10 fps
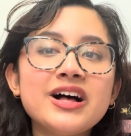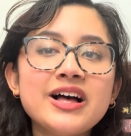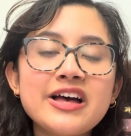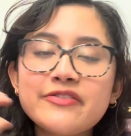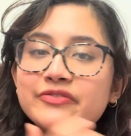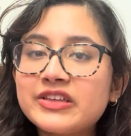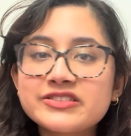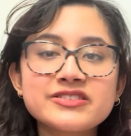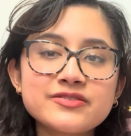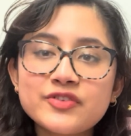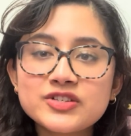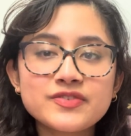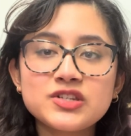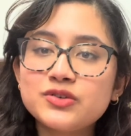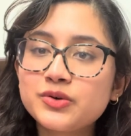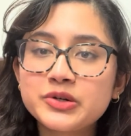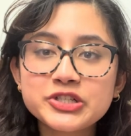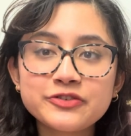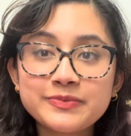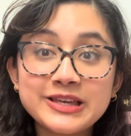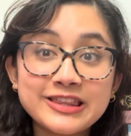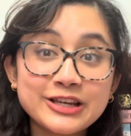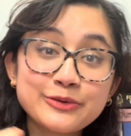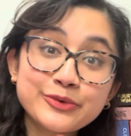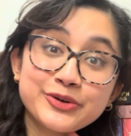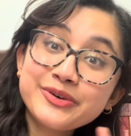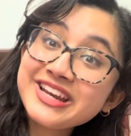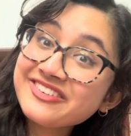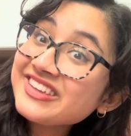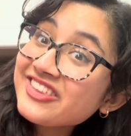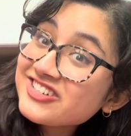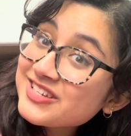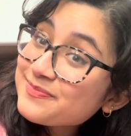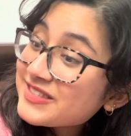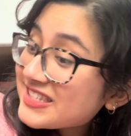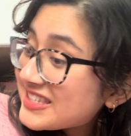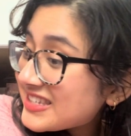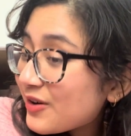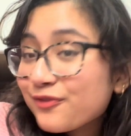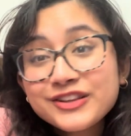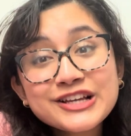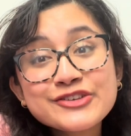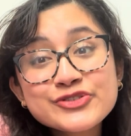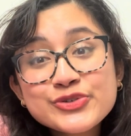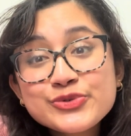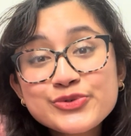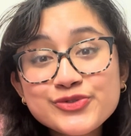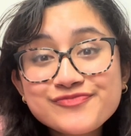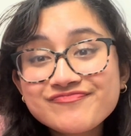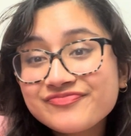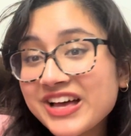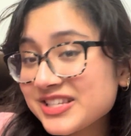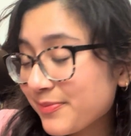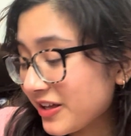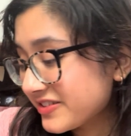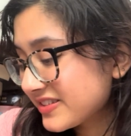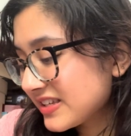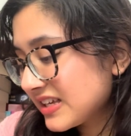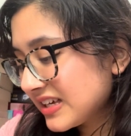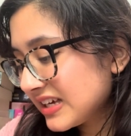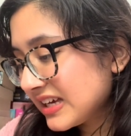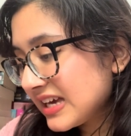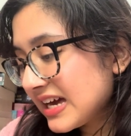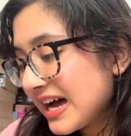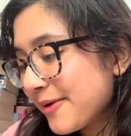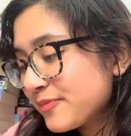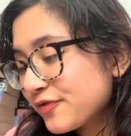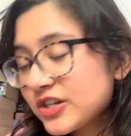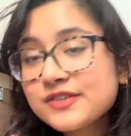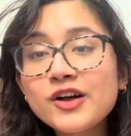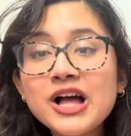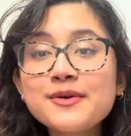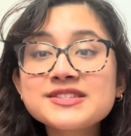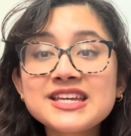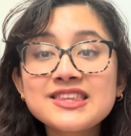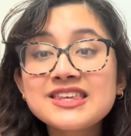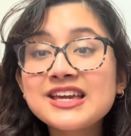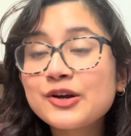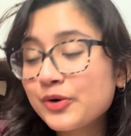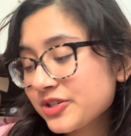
if this is the first video you're watching of me then you won't know any of the other tips hopefully so that's plus um, so first of all, I would say the course